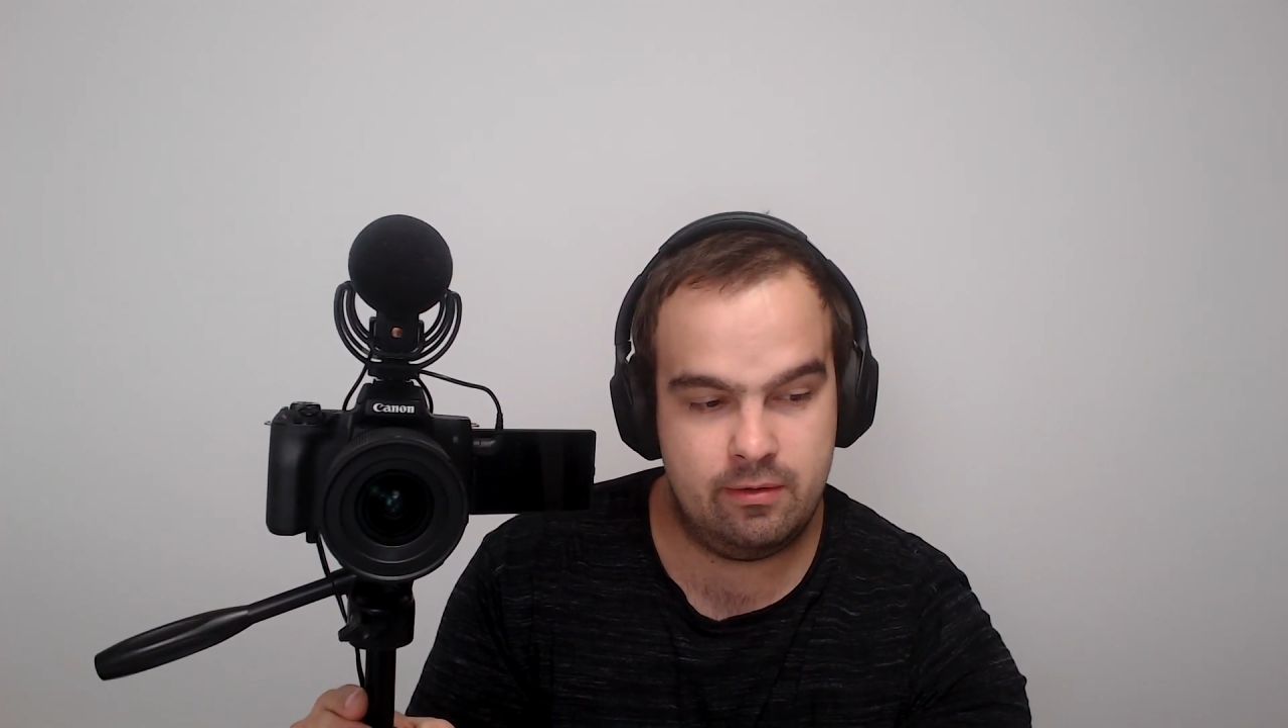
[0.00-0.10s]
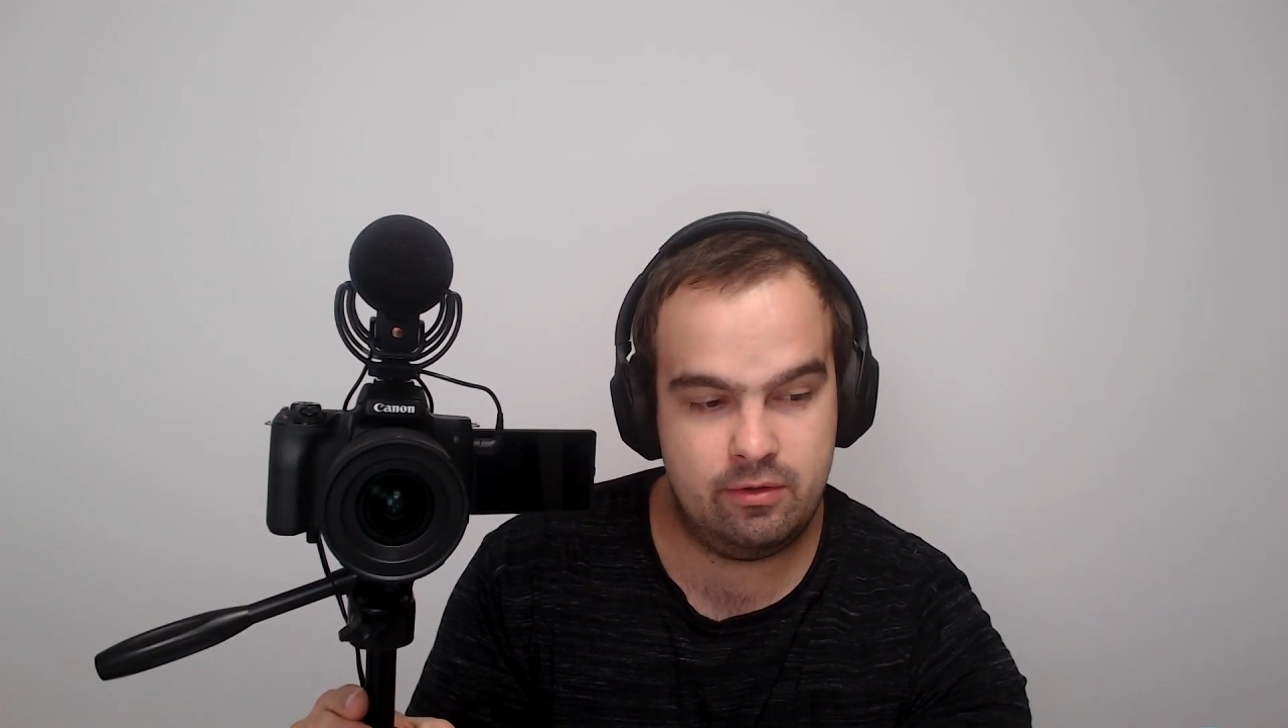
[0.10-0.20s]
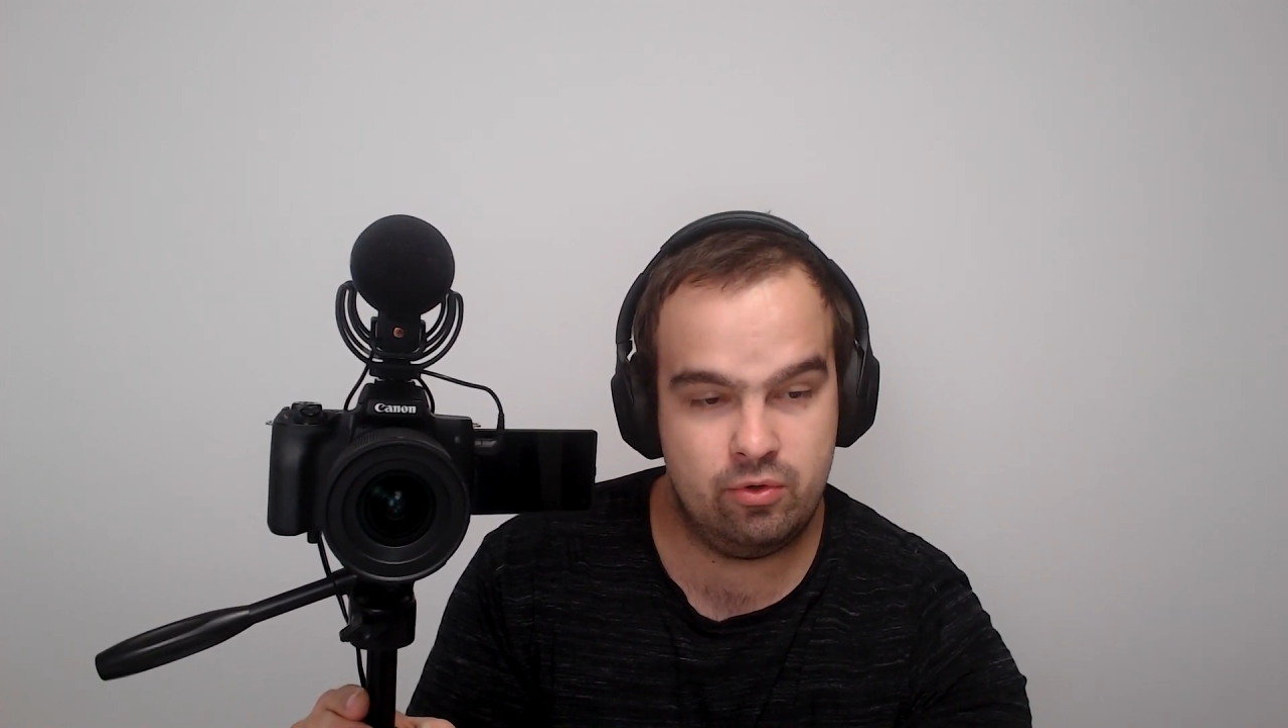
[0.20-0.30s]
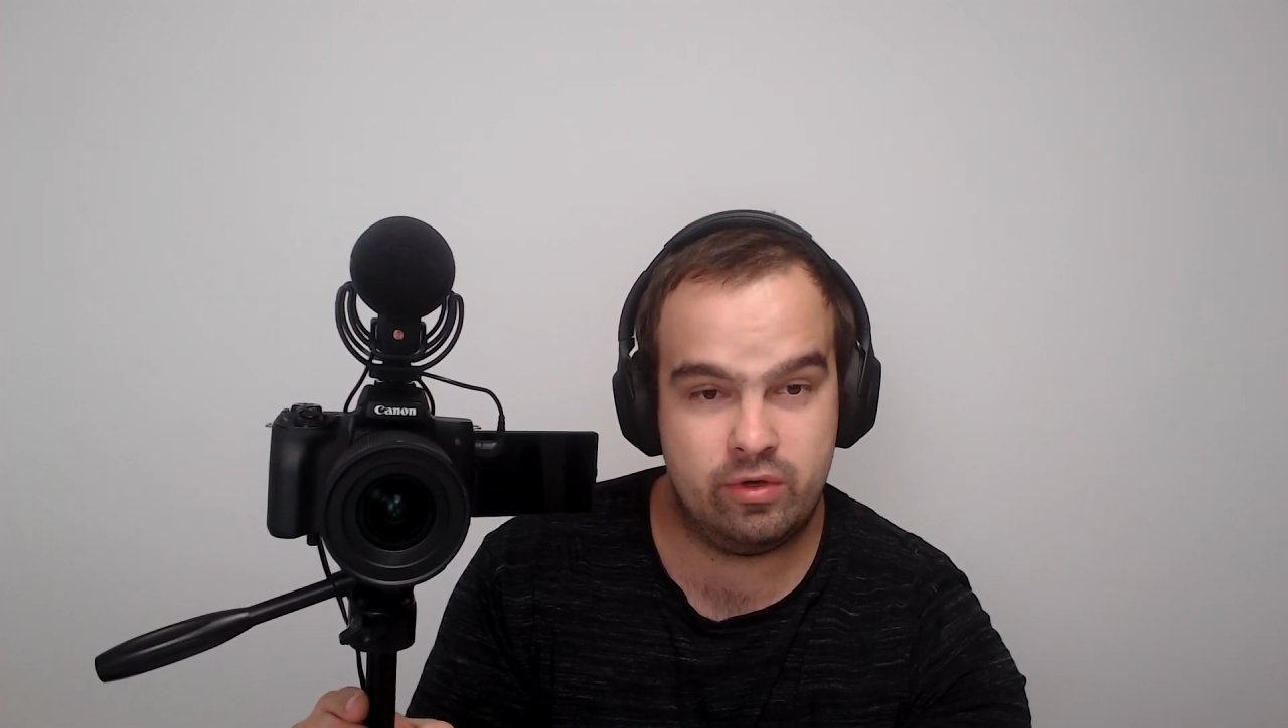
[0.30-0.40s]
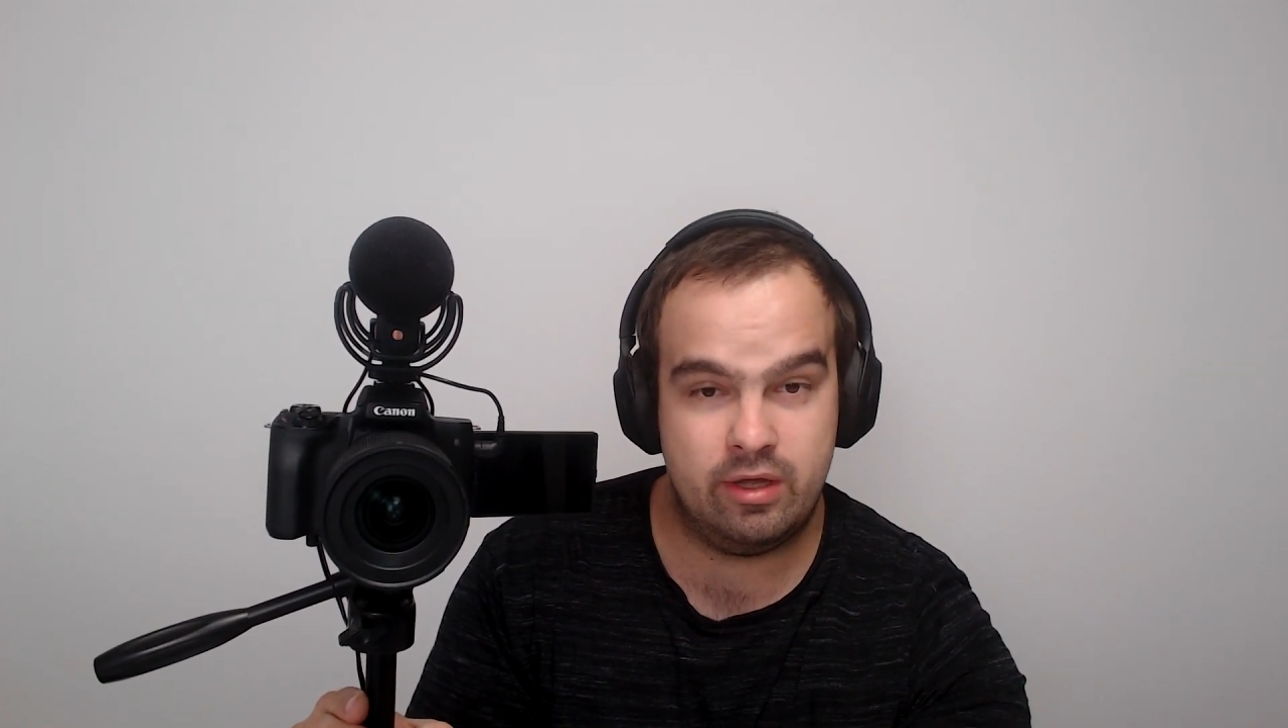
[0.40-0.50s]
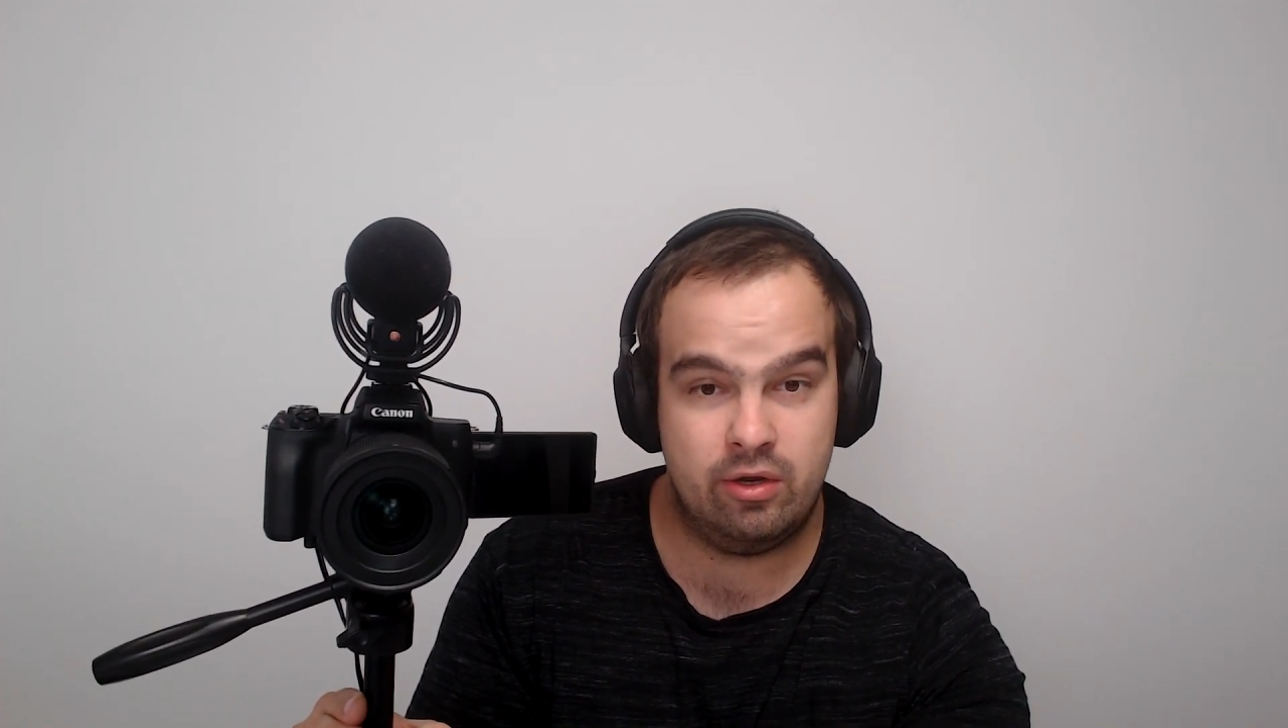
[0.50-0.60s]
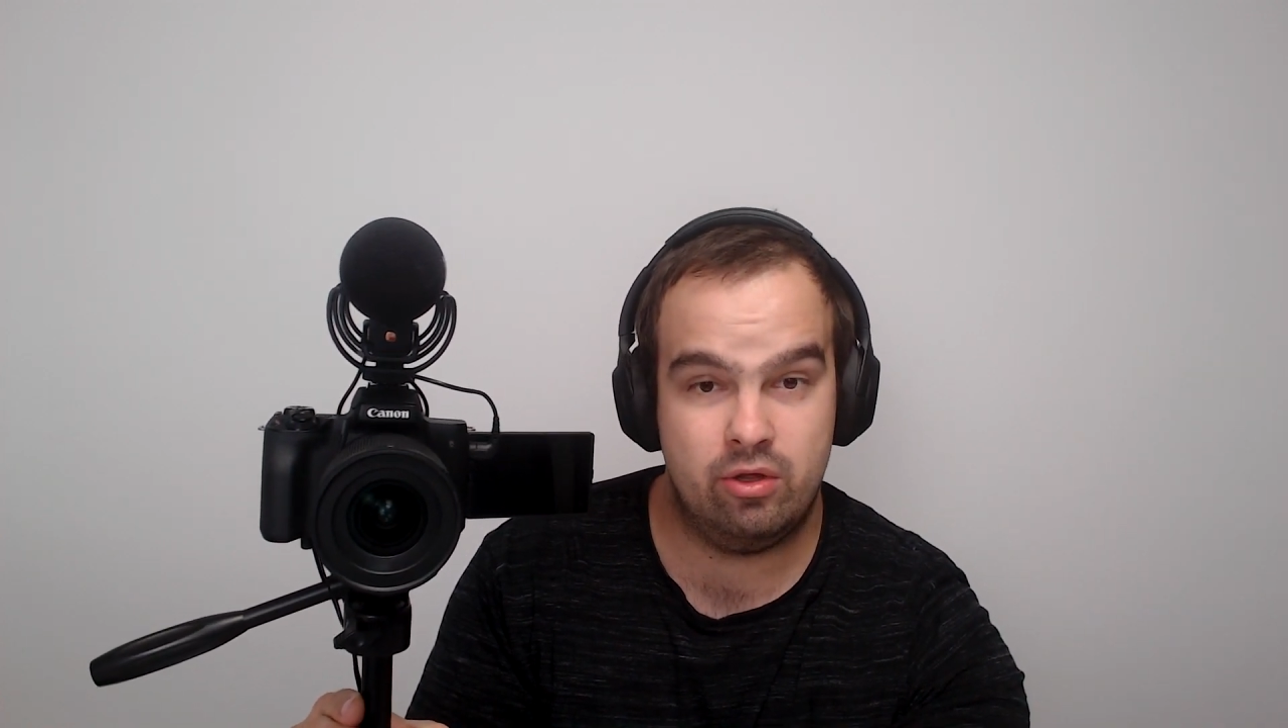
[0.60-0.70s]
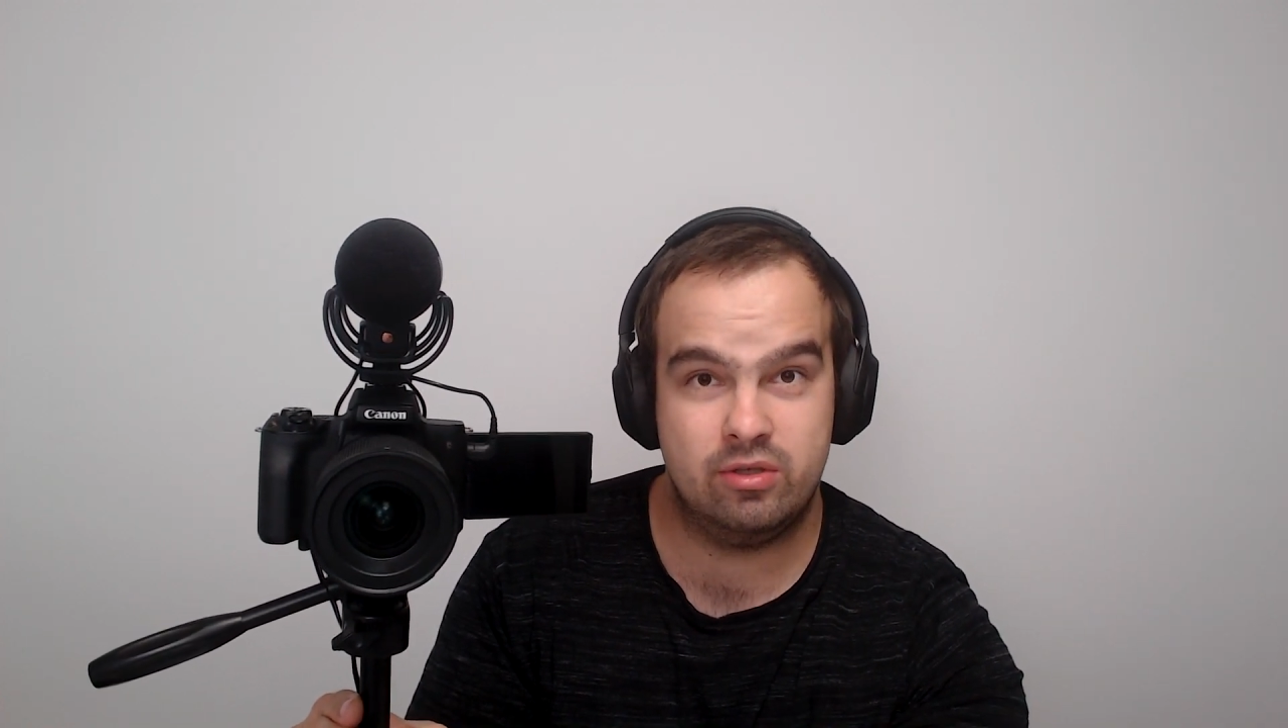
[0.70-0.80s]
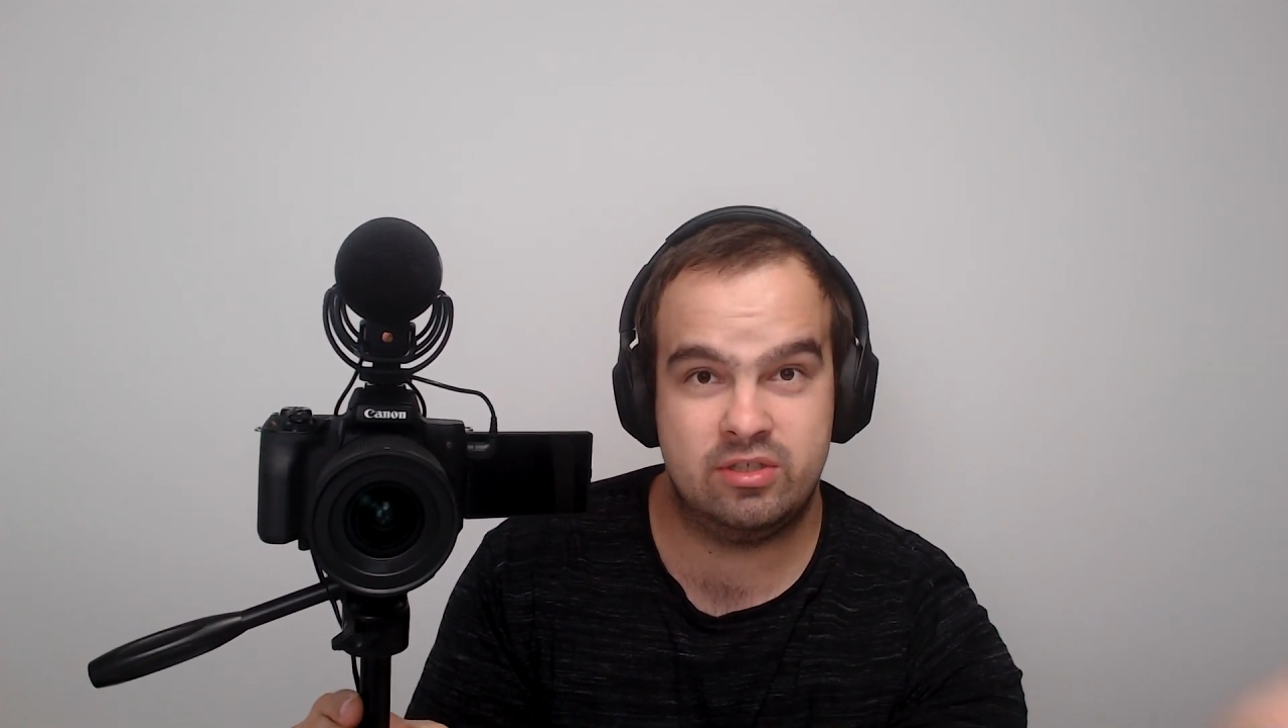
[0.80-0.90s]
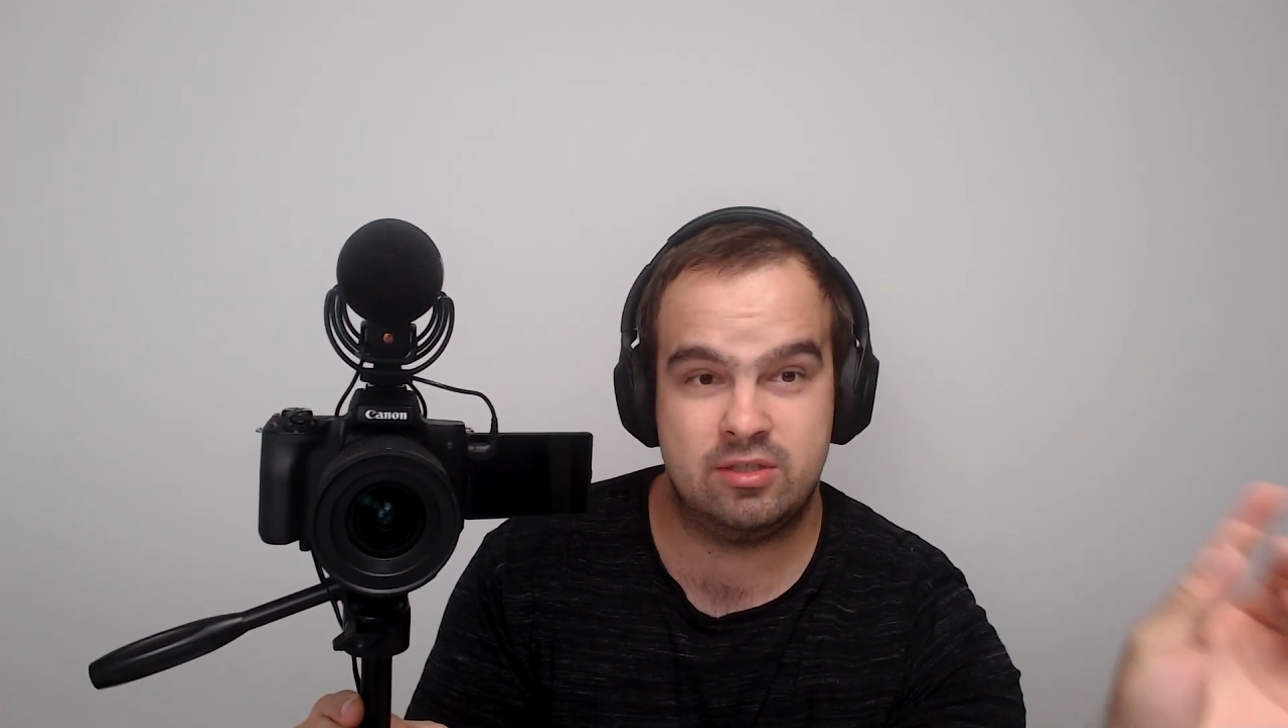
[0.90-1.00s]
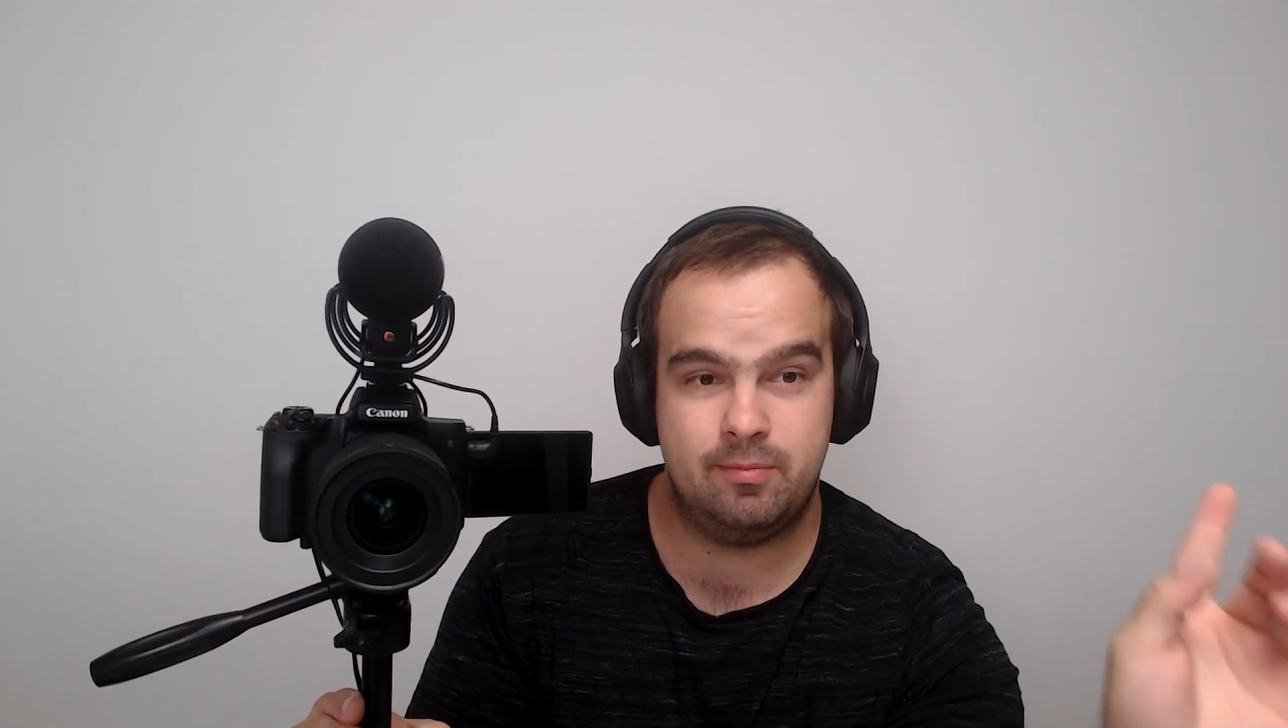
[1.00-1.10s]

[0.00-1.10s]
You can just